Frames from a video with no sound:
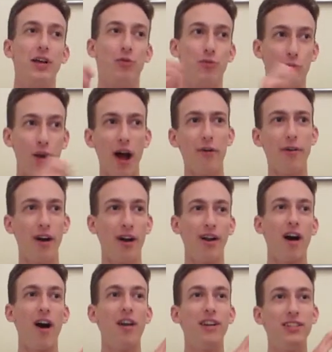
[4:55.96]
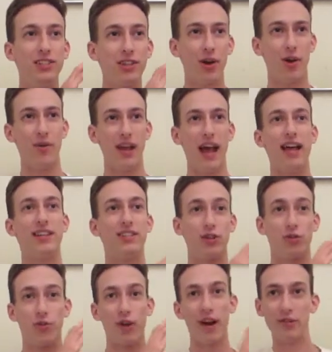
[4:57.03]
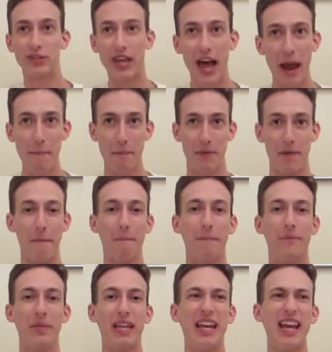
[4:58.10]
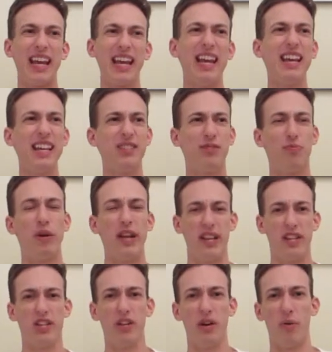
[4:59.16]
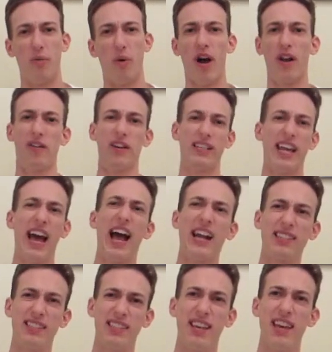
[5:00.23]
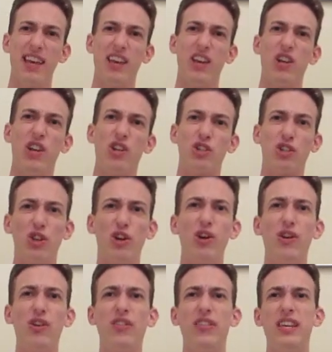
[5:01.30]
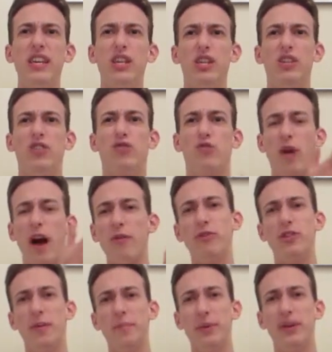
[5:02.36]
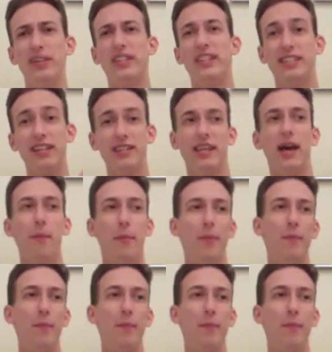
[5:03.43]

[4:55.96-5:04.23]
Groudon on his own as a ground type is weak to water attacks. Sure, the Drought ability does help